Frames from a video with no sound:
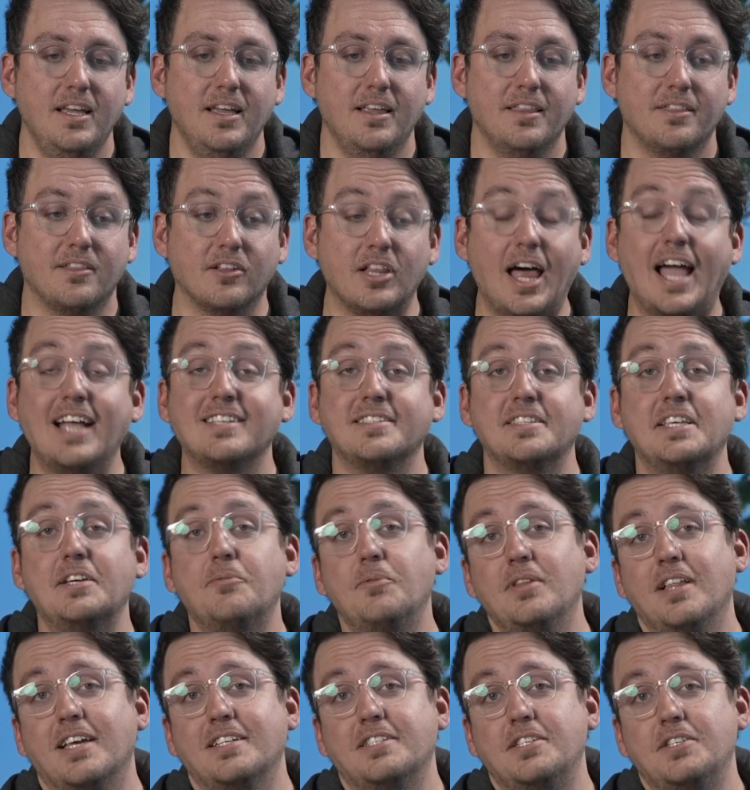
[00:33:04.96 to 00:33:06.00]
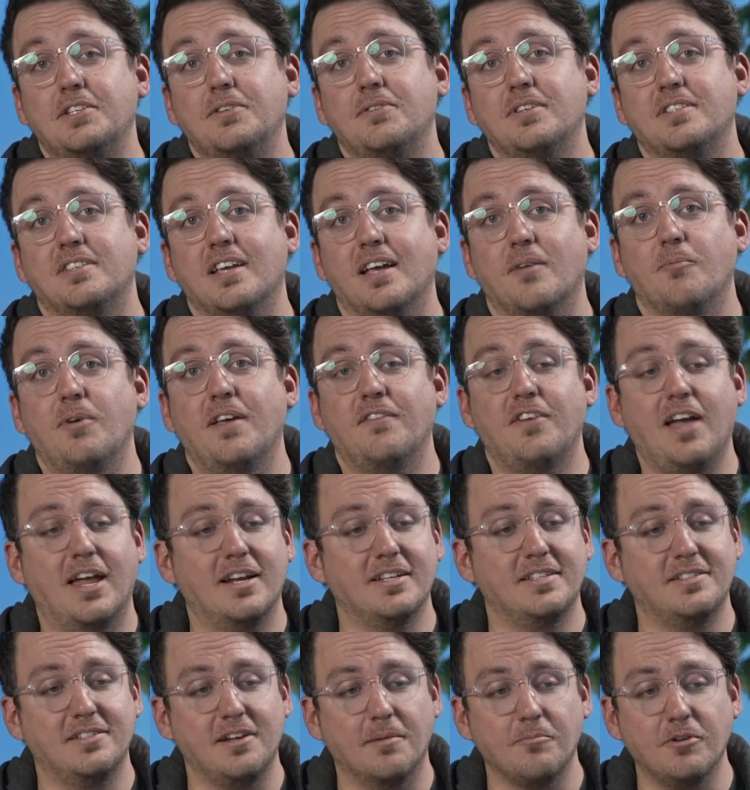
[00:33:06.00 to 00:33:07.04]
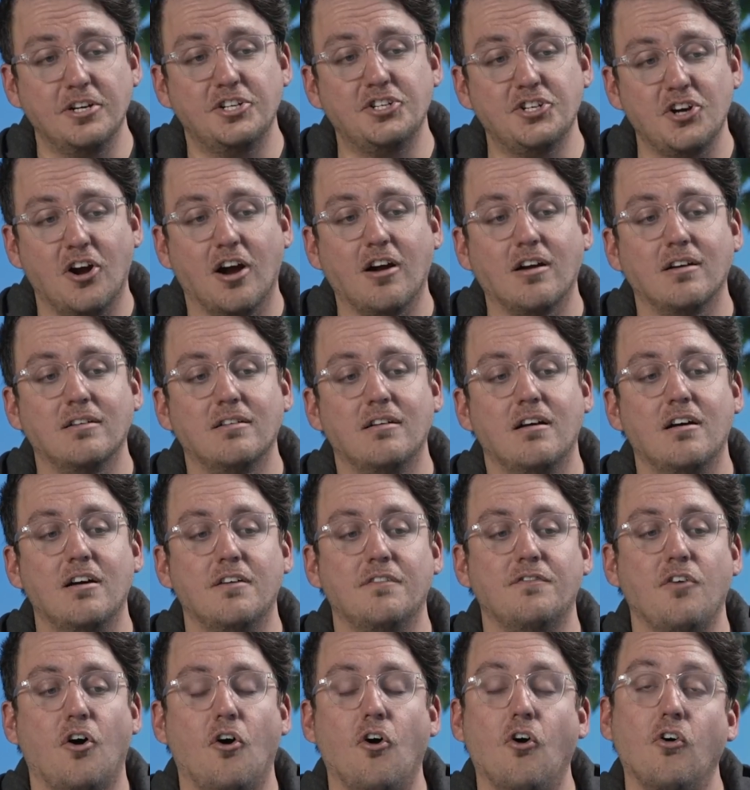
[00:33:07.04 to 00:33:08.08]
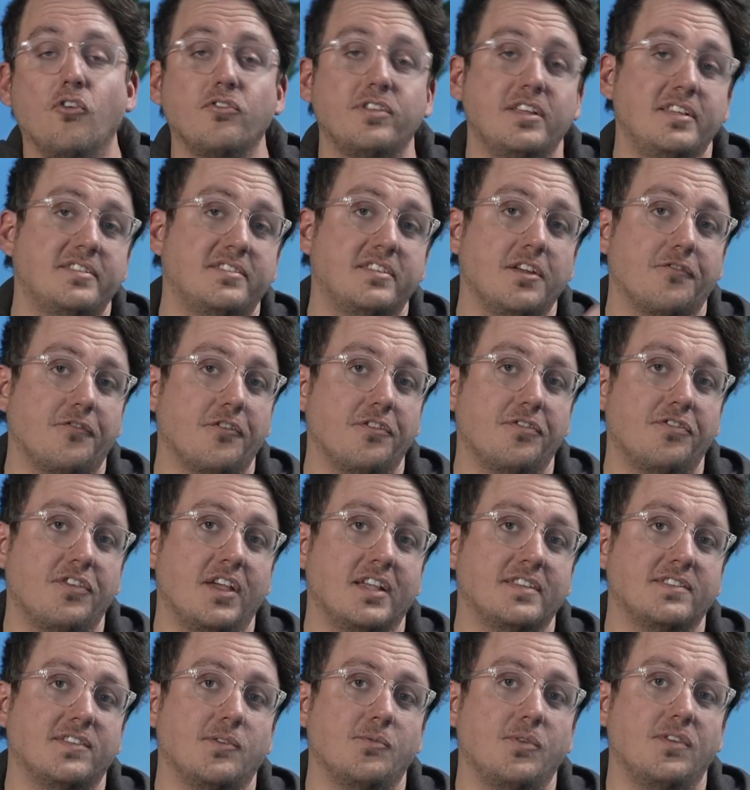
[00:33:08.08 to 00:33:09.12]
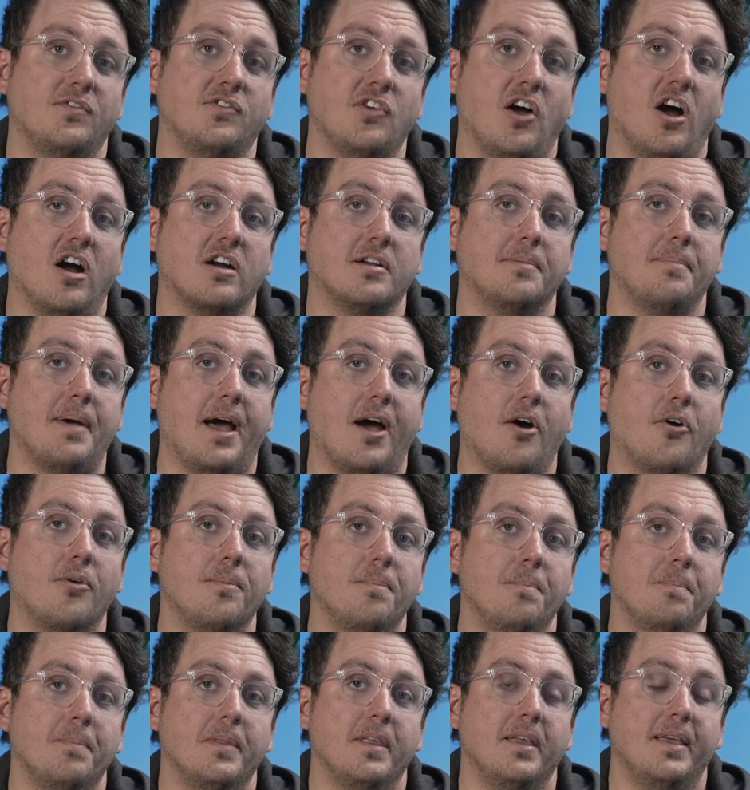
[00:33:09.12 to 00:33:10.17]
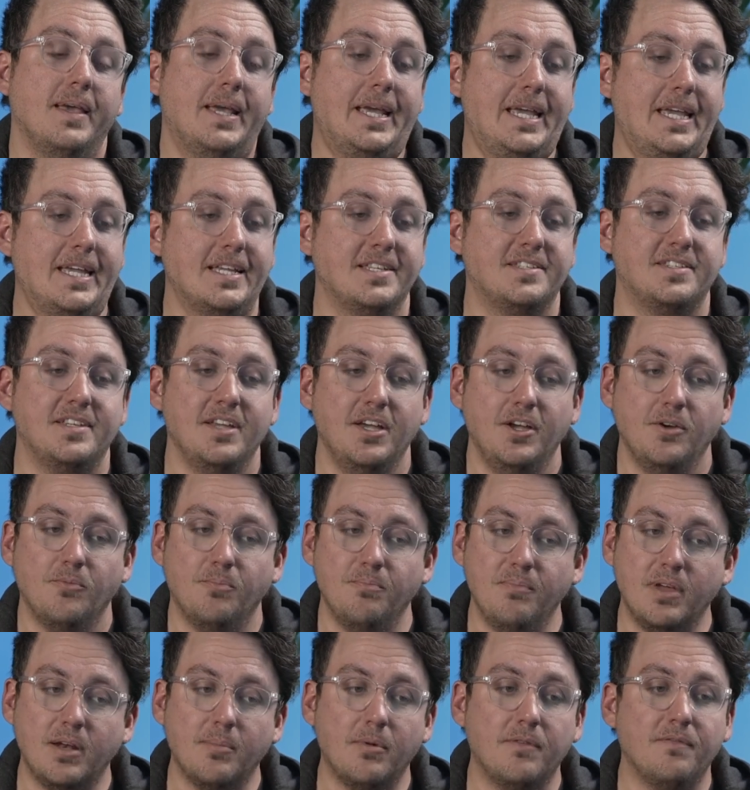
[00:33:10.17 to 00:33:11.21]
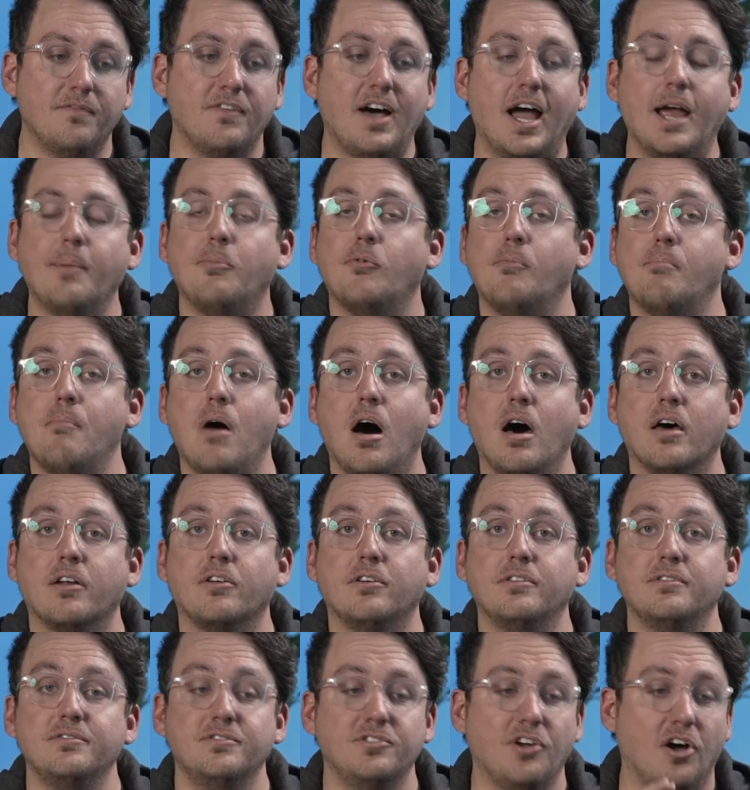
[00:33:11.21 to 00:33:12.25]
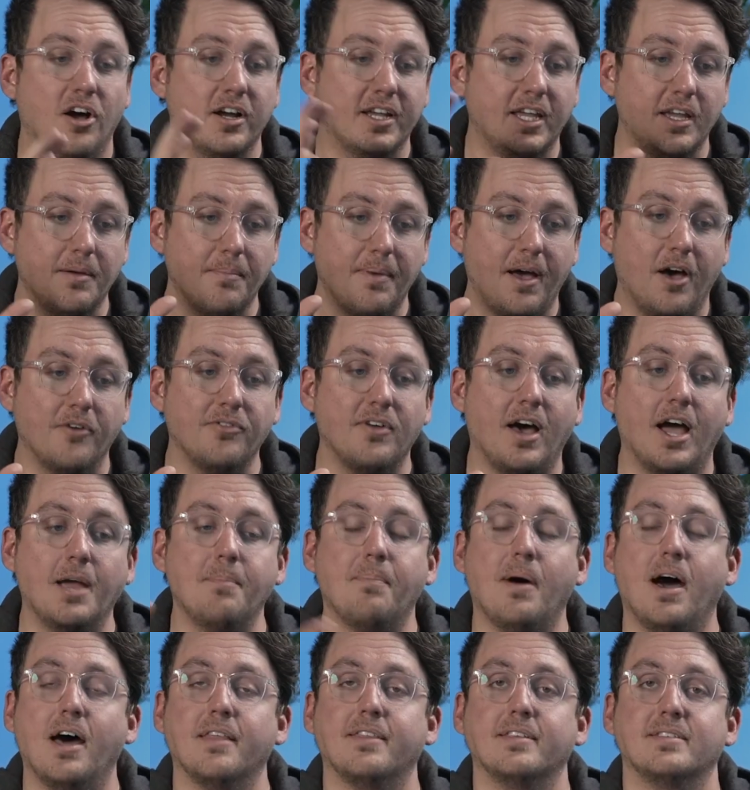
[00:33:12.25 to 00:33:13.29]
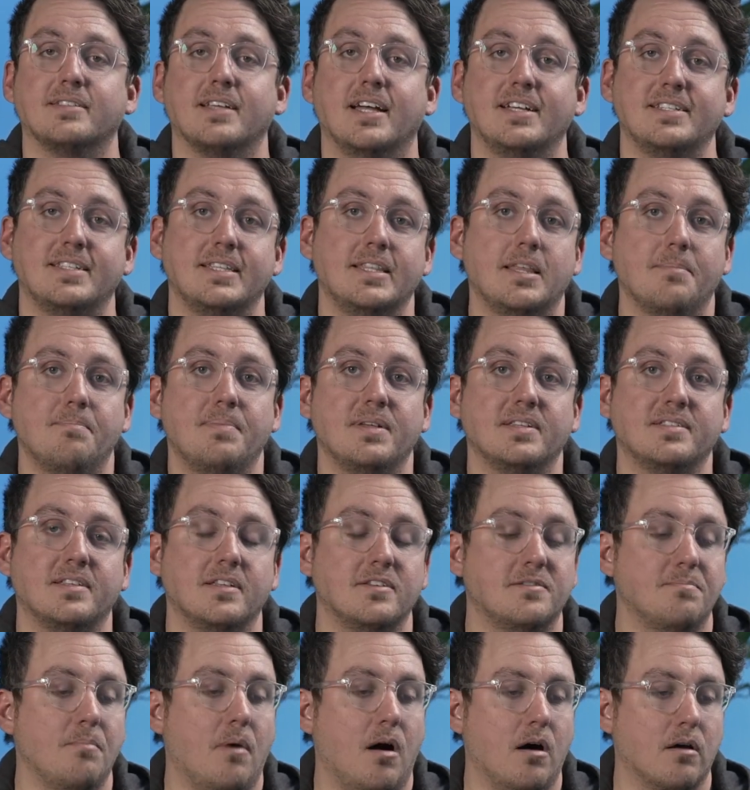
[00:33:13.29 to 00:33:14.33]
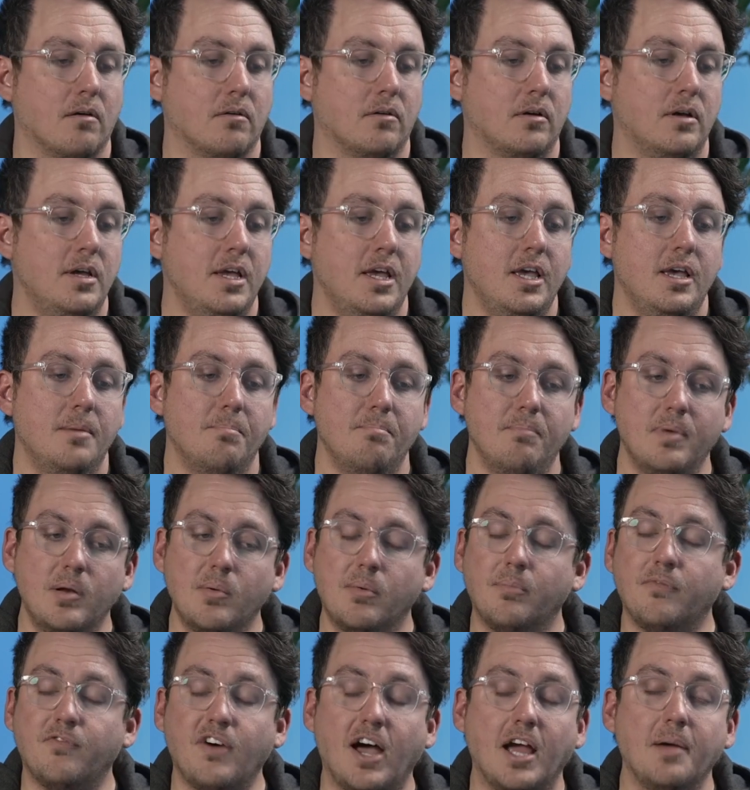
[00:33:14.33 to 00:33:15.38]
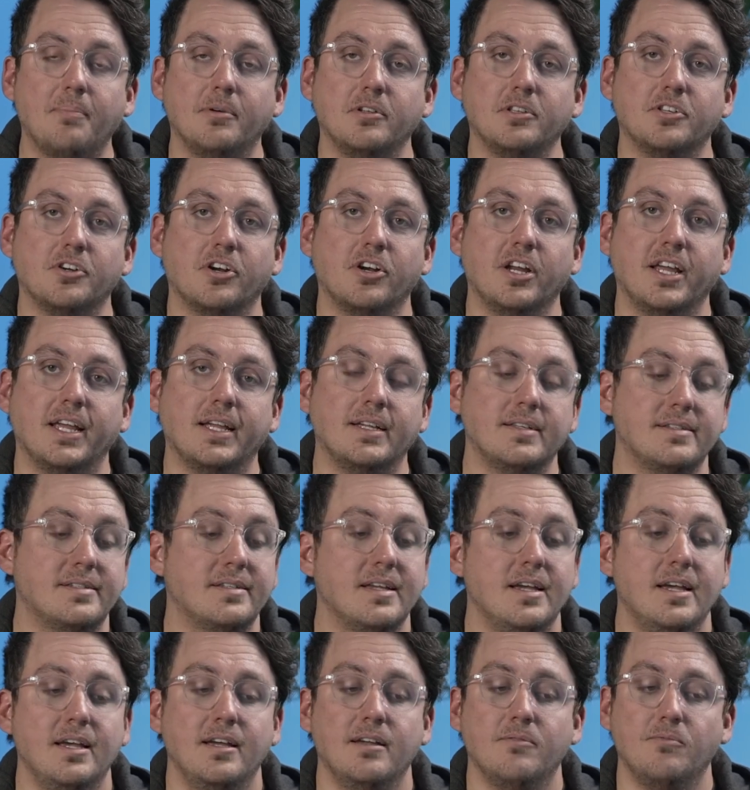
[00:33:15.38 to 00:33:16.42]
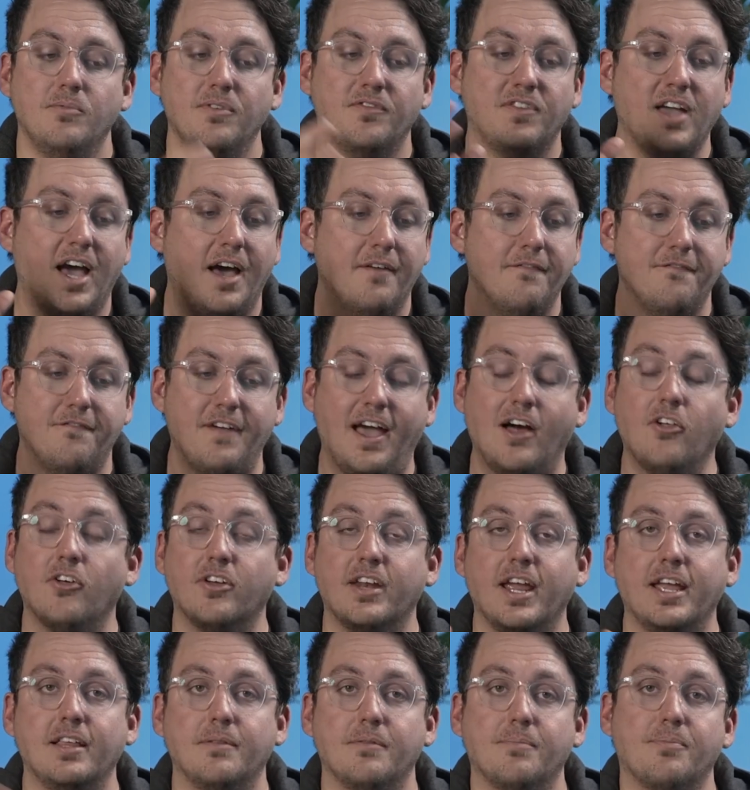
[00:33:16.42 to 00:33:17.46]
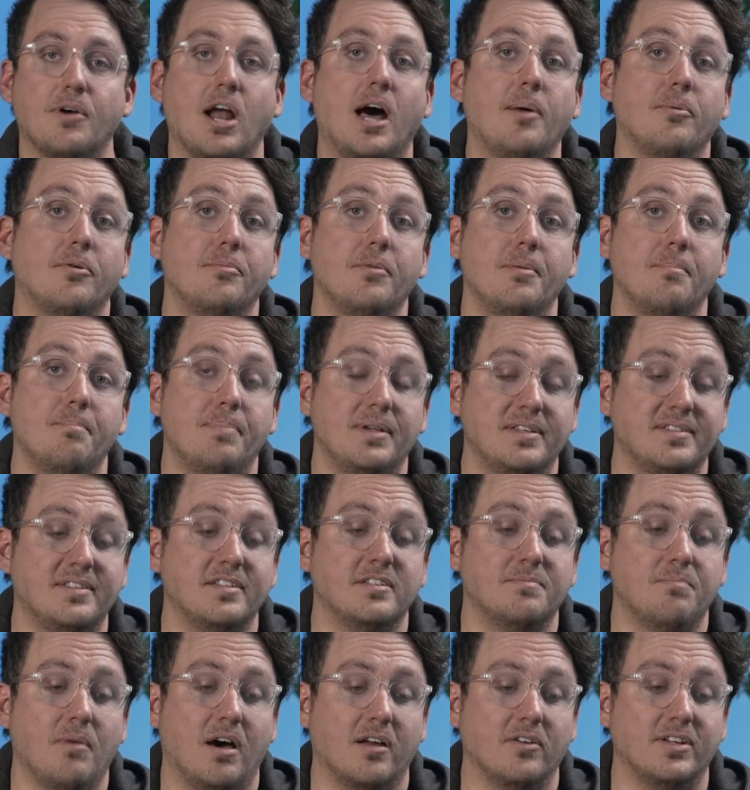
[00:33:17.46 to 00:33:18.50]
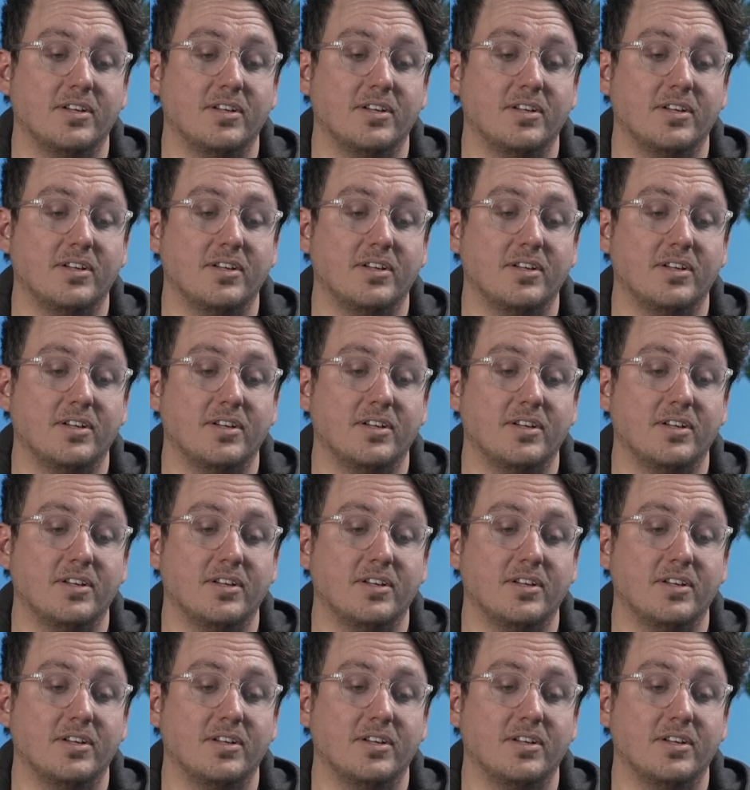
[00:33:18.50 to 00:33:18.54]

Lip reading: The last thing we like to do is we've got a summary chart of all these different things that we've talked about. Is minimum viable model, talking about the hypothesizing the business model, minimum viable learnings, we've got validate the problem and business model